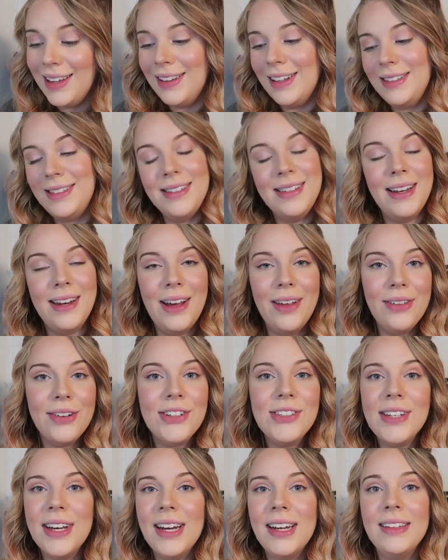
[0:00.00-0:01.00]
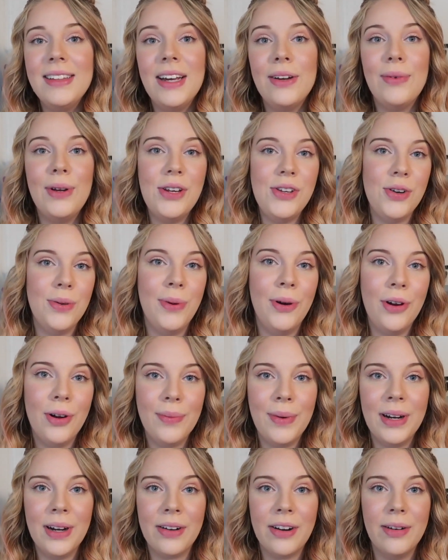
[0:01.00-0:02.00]
This is another sign that regional
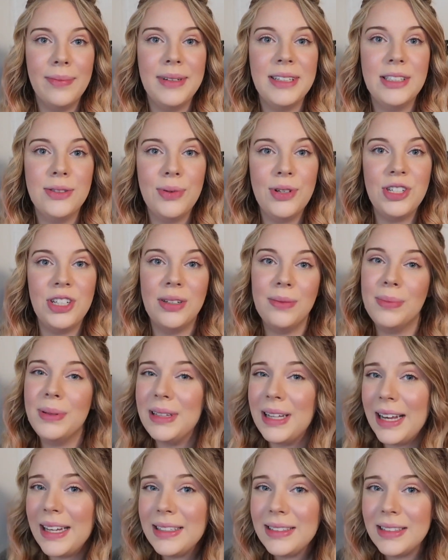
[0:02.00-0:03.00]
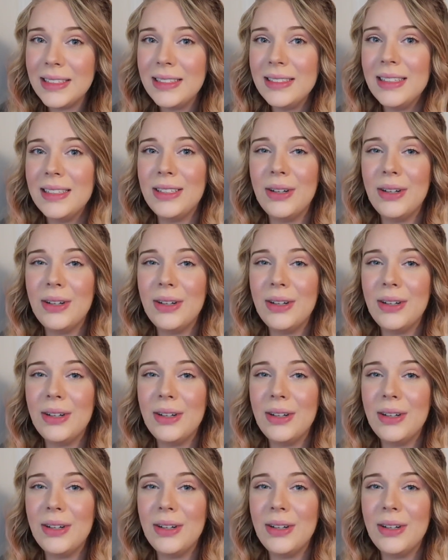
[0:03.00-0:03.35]
Pokemon are going to be switching places.